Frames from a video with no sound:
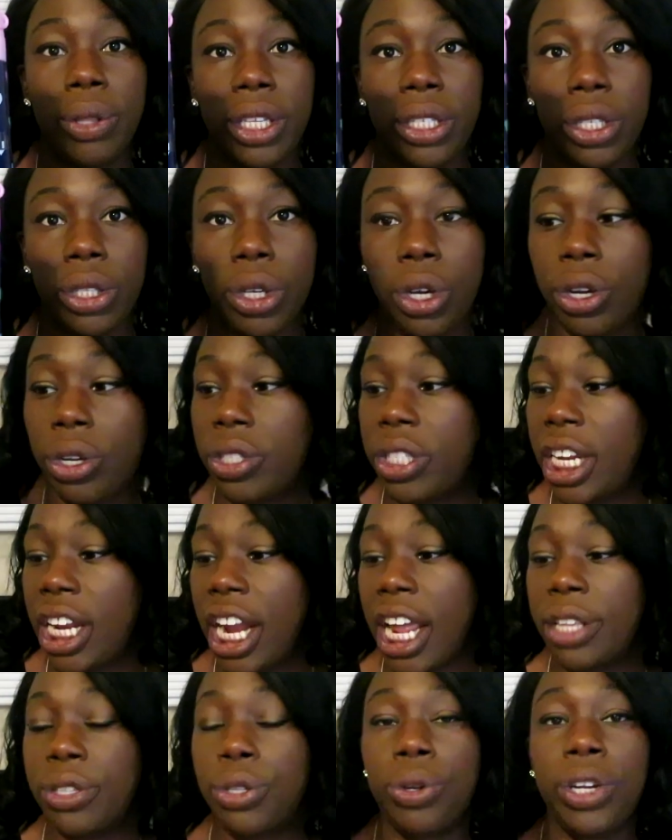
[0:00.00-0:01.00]
so this is hers and
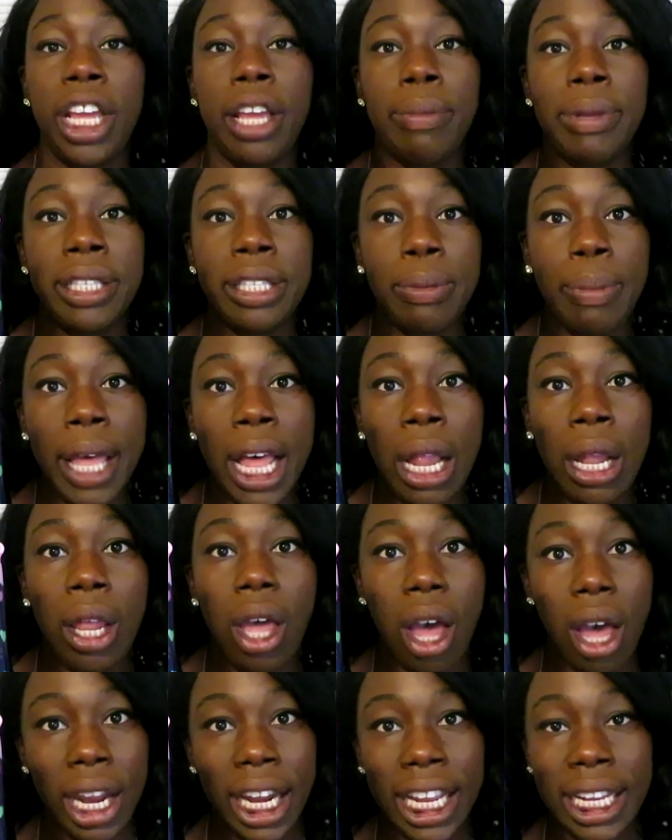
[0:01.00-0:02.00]
it has her name
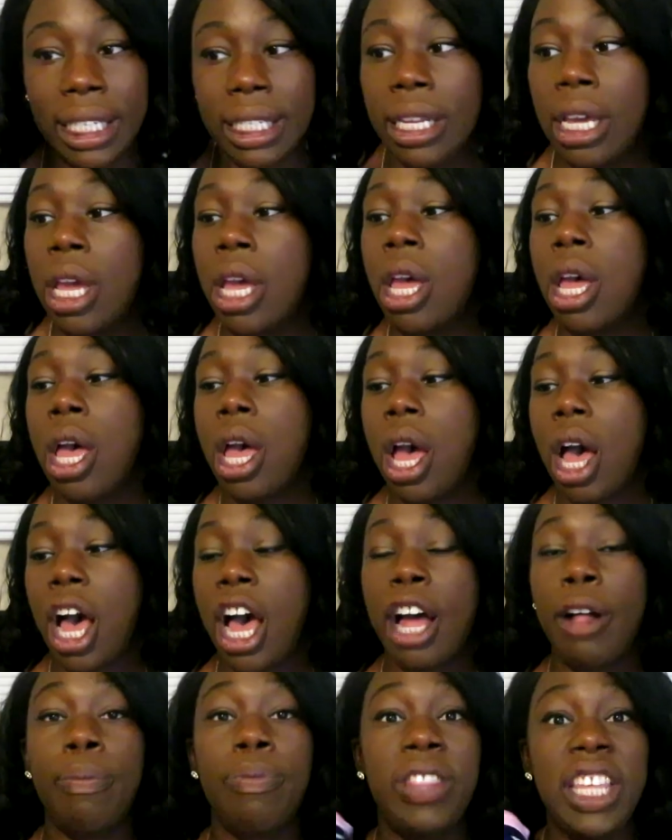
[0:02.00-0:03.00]
Isabel on it.
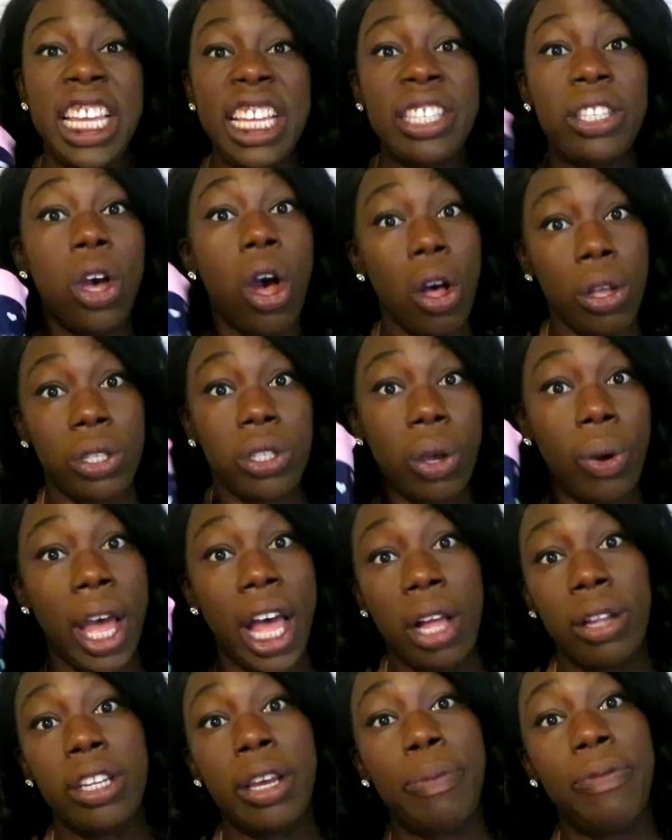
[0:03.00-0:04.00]
These also
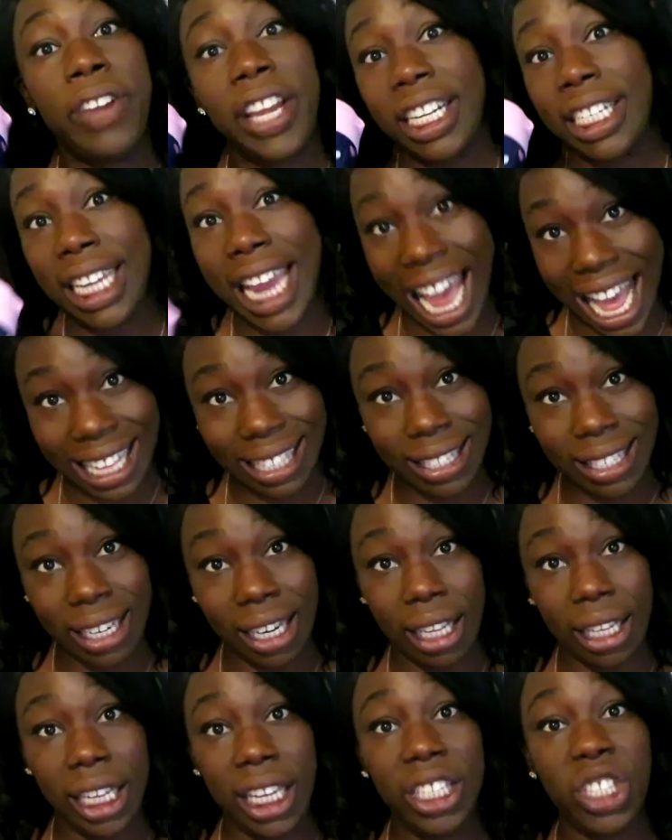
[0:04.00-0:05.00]
held up
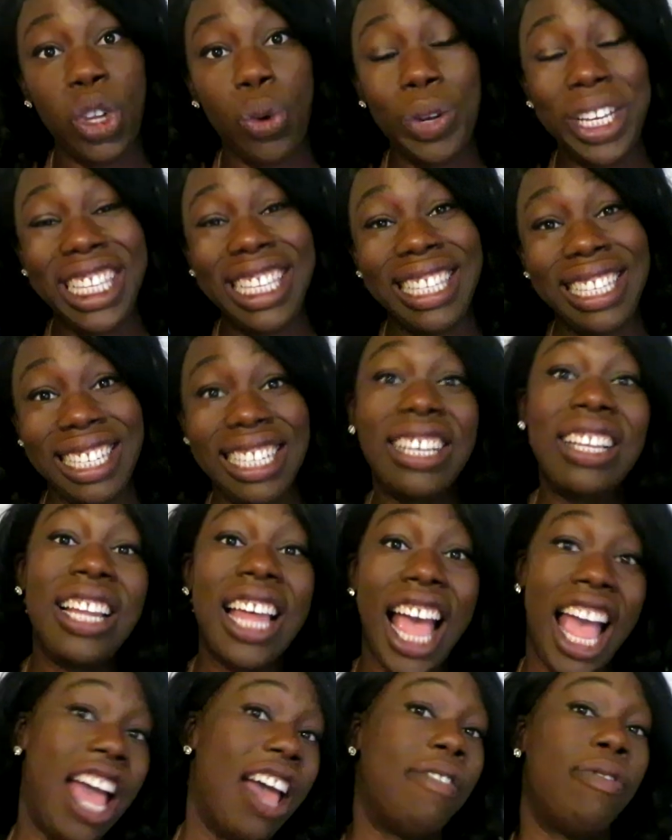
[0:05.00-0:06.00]
fantastically. So we
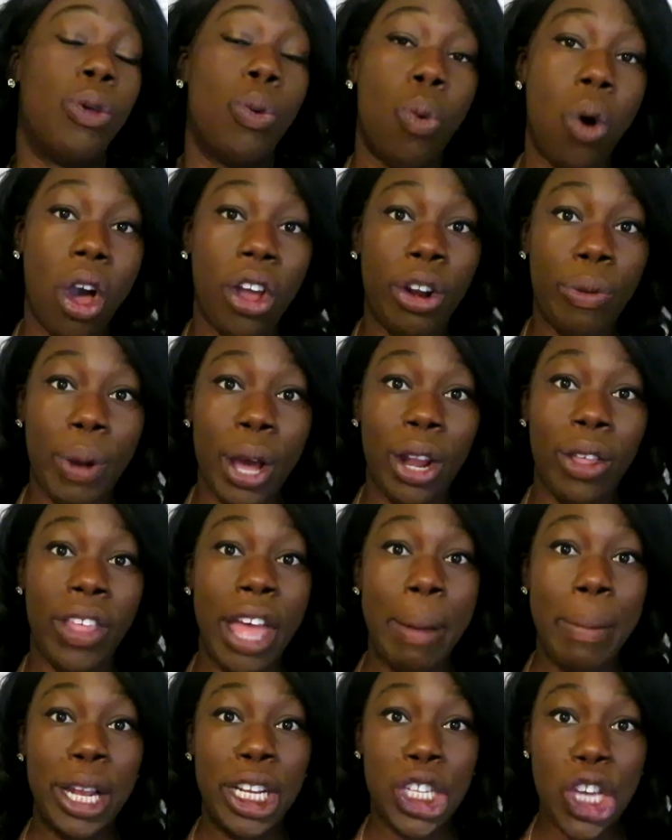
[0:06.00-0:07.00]
still have the water bottle
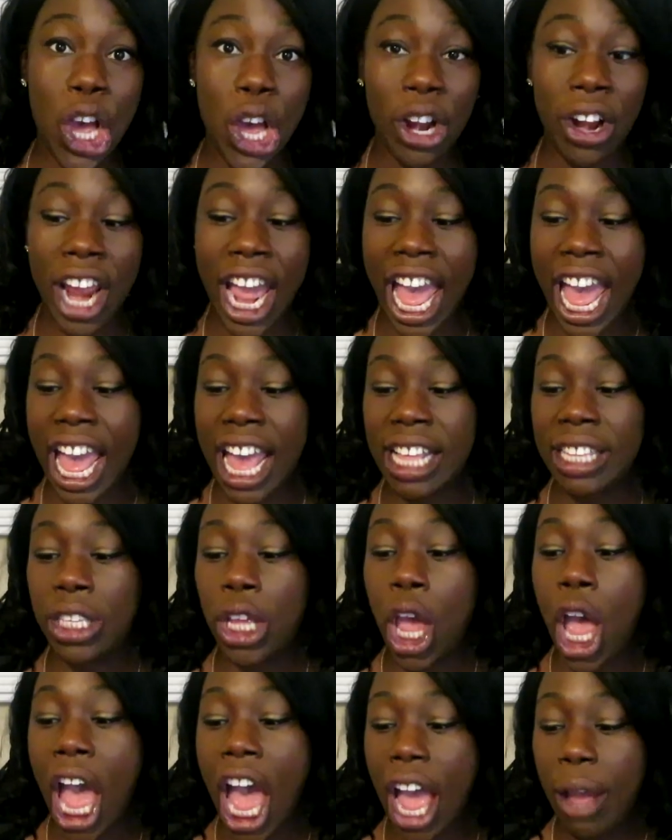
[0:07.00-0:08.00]
that my daughter
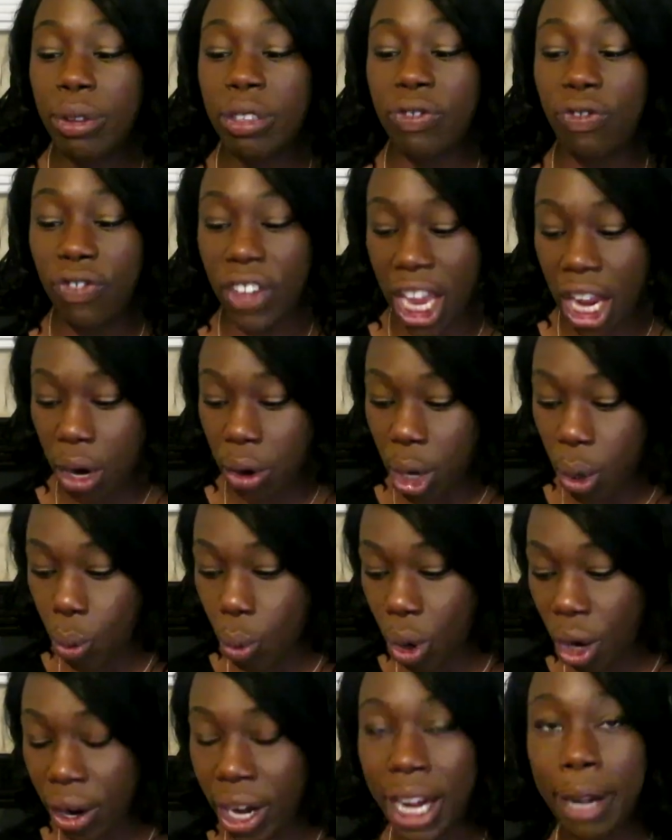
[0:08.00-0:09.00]
has. I was very
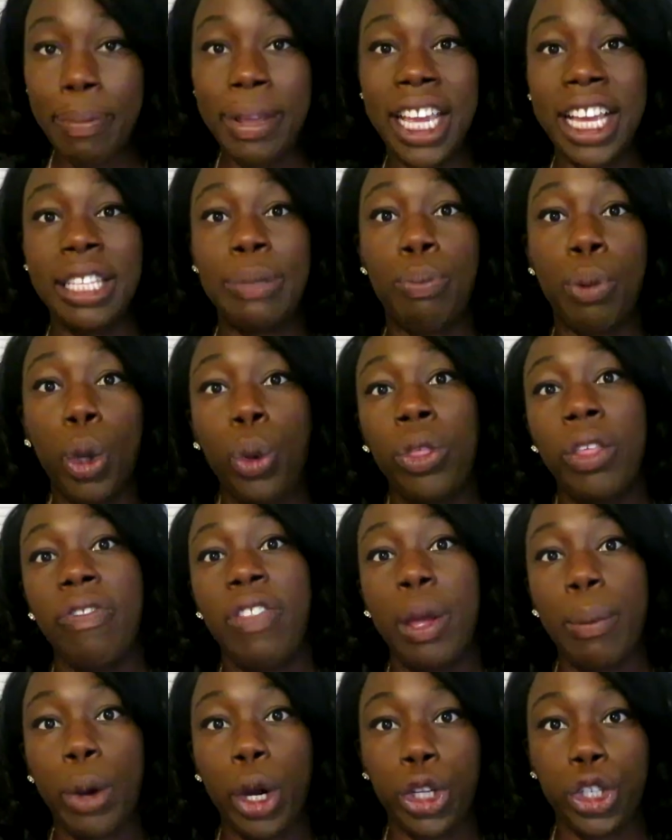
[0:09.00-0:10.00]
worried because both
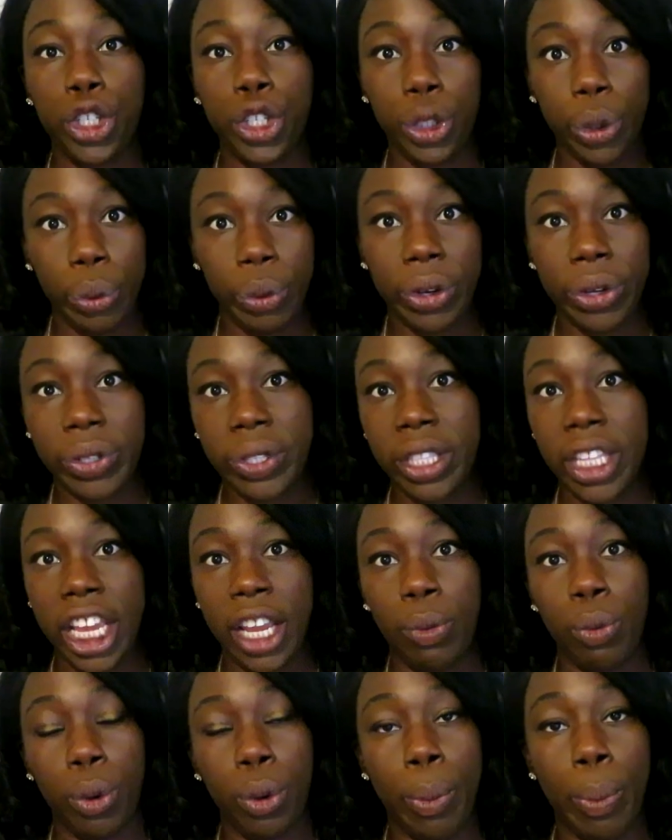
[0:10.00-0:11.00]
of them are chewers.
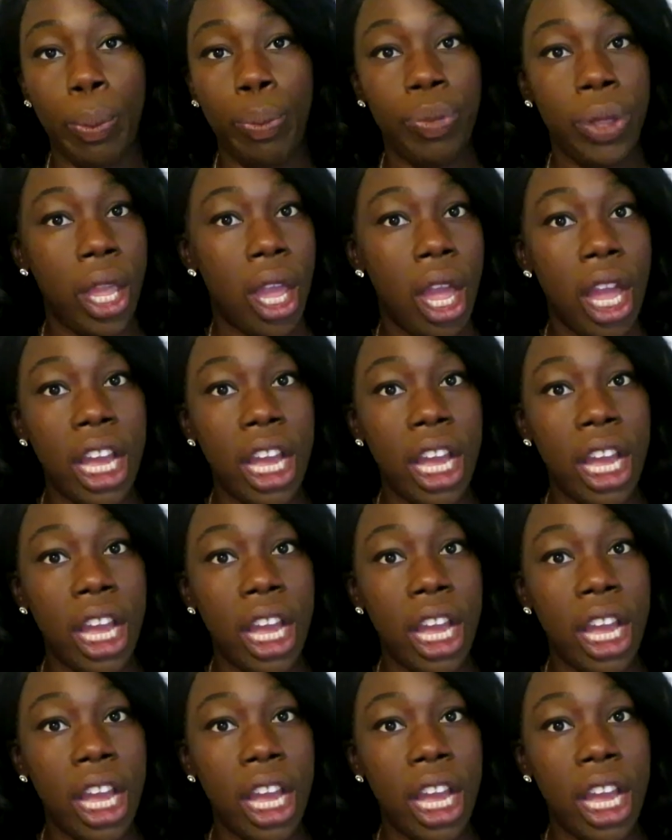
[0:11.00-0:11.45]
They will